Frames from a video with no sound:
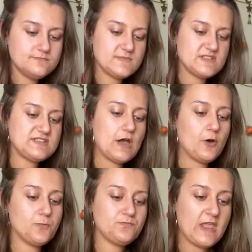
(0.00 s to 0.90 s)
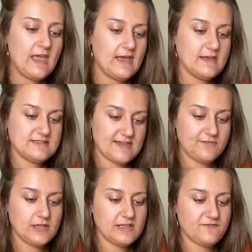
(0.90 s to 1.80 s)
So,
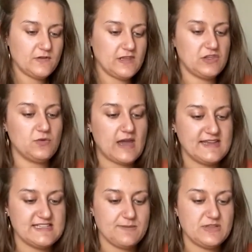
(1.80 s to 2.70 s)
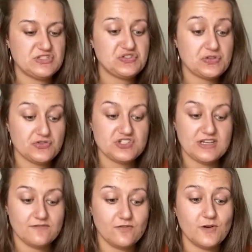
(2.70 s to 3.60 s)
definitely feel like you guys have been
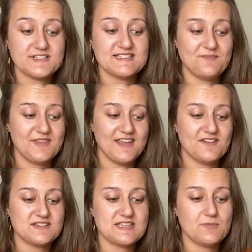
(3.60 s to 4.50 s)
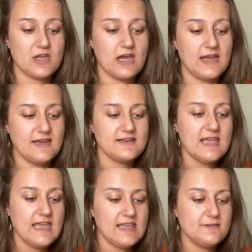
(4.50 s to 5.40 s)
searching for something of some kind.
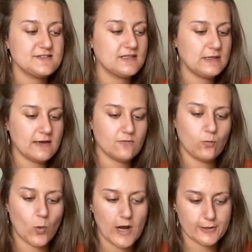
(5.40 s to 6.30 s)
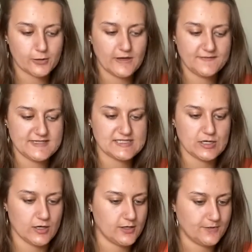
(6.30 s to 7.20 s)
And there's a lot of water on this
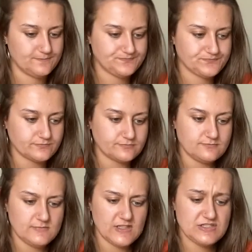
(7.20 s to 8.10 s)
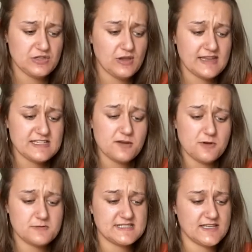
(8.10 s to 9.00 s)
card. So you guys are gonna be
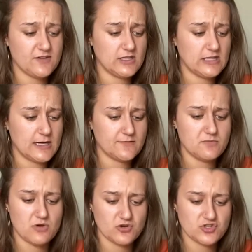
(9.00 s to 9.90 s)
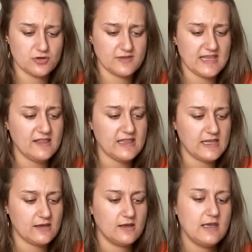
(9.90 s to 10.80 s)
receiving a lot of emotional
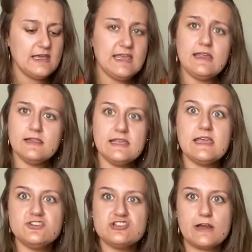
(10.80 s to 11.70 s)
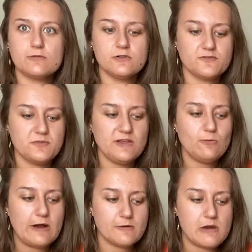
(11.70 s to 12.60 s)
healing. Healing in general. For me,
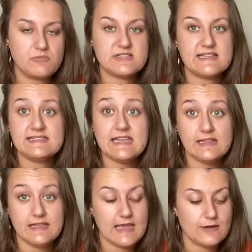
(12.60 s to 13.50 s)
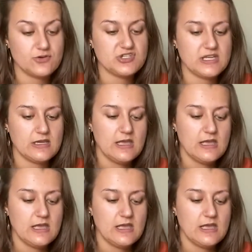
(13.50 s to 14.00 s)
water represents healing energy.